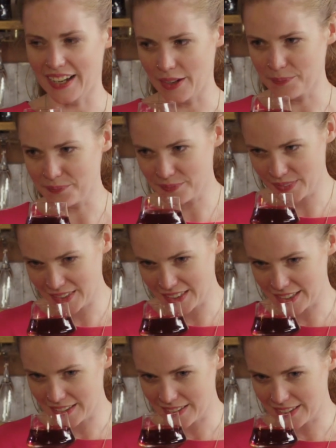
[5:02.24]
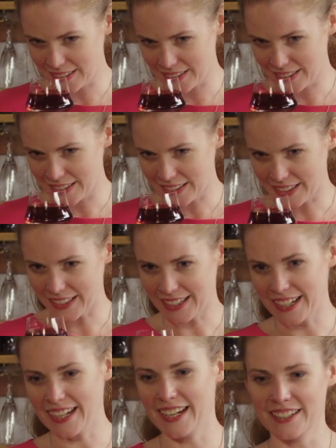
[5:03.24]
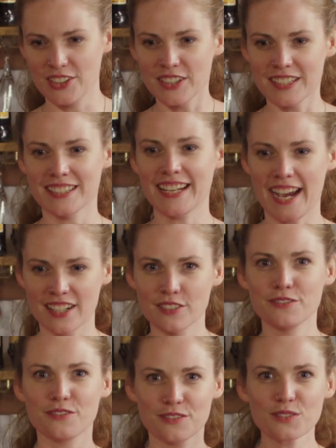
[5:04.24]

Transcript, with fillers: Um, and you can kind of